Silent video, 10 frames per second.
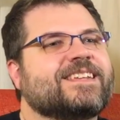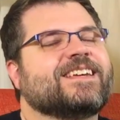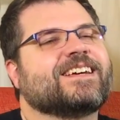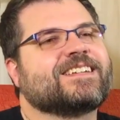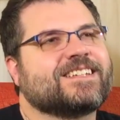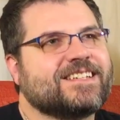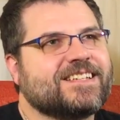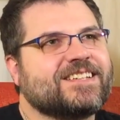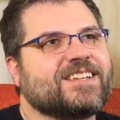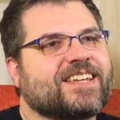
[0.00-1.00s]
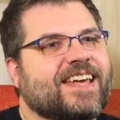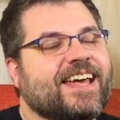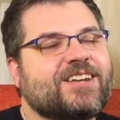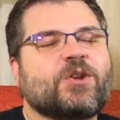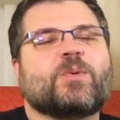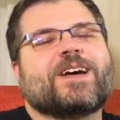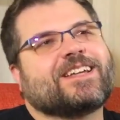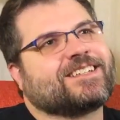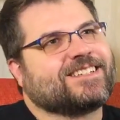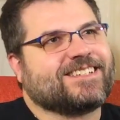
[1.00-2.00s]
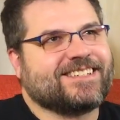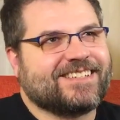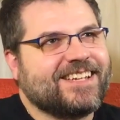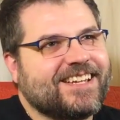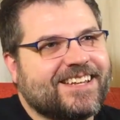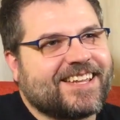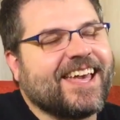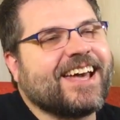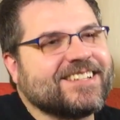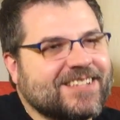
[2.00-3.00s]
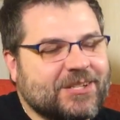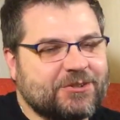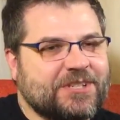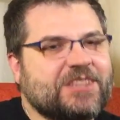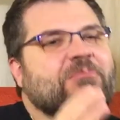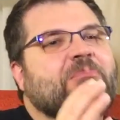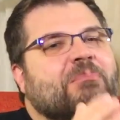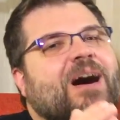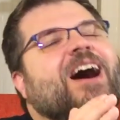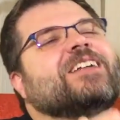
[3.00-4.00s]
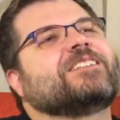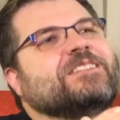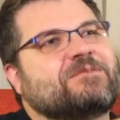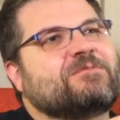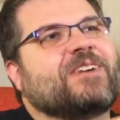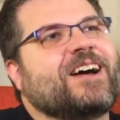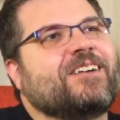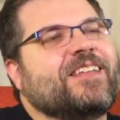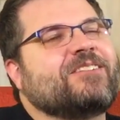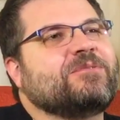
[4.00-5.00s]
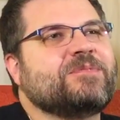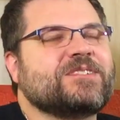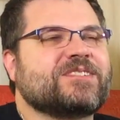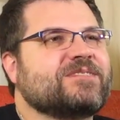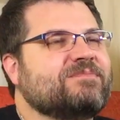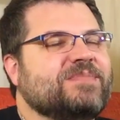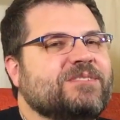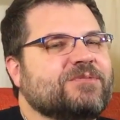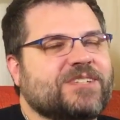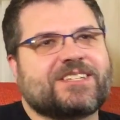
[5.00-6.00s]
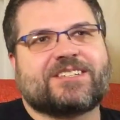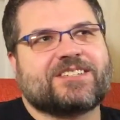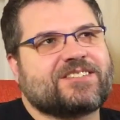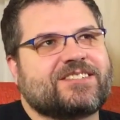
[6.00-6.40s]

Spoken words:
Yeah. The CAD, no way. The CAD is literally the modeling file. That would just be ridiculous.